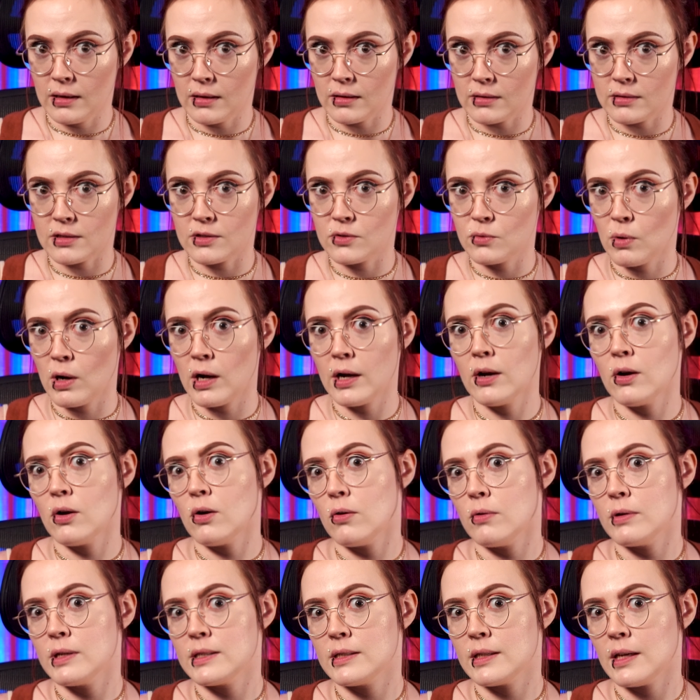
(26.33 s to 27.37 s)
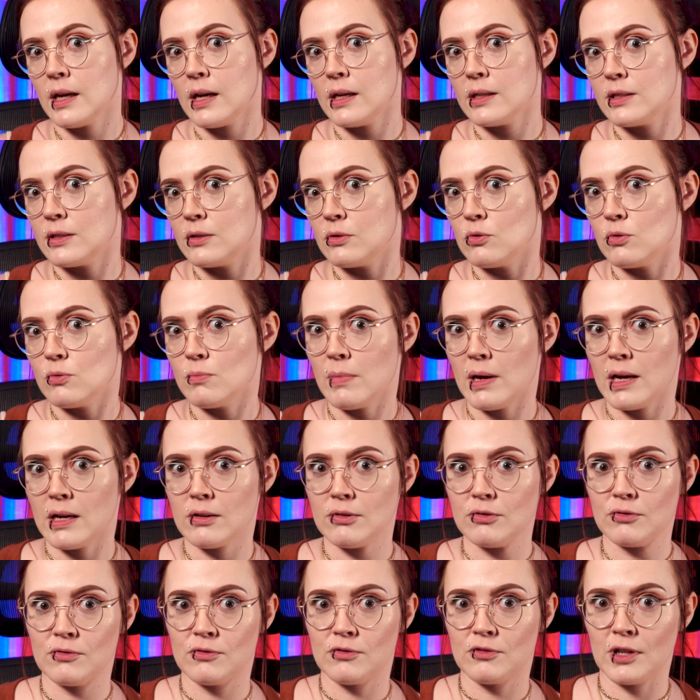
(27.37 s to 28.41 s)
This is why I always say to
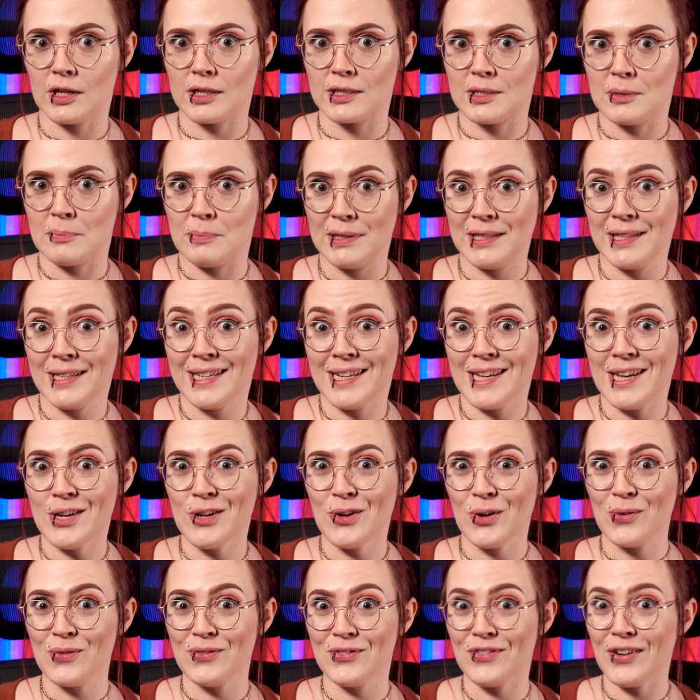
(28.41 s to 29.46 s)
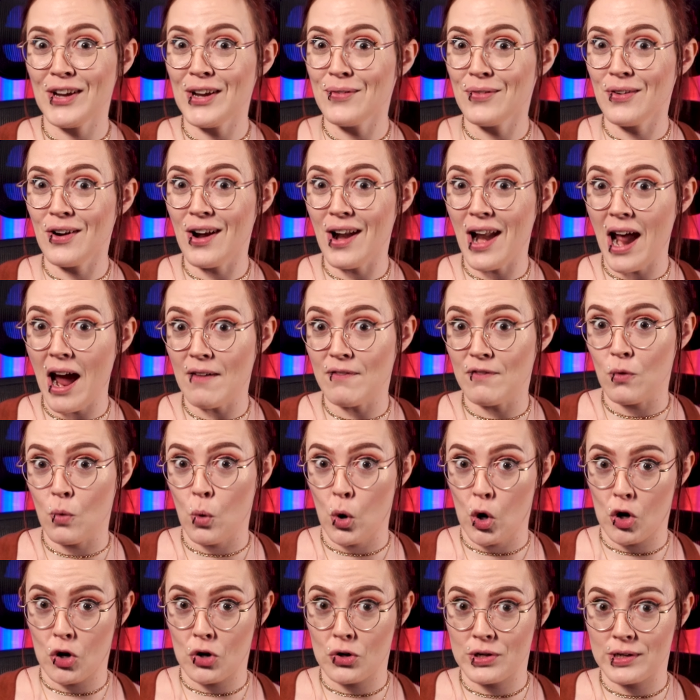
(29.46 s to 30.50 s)
make flexibility your favorite F
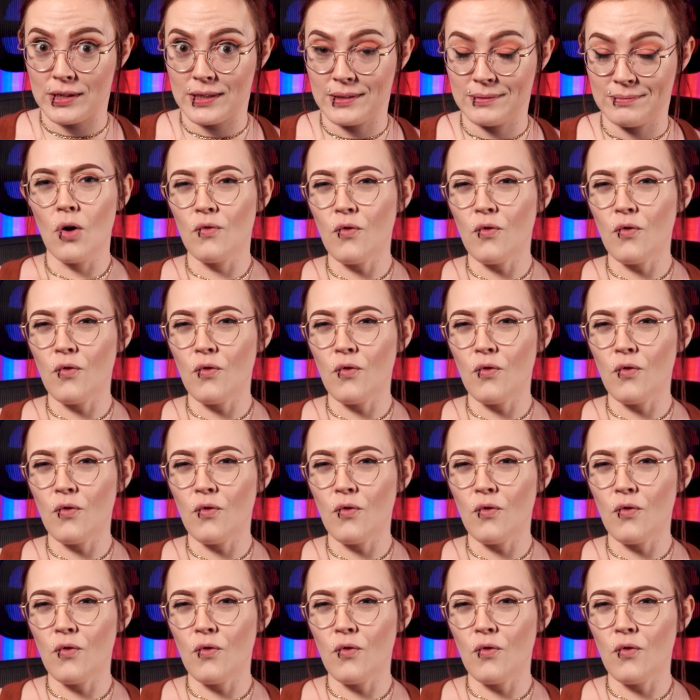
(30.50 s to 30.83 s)
word.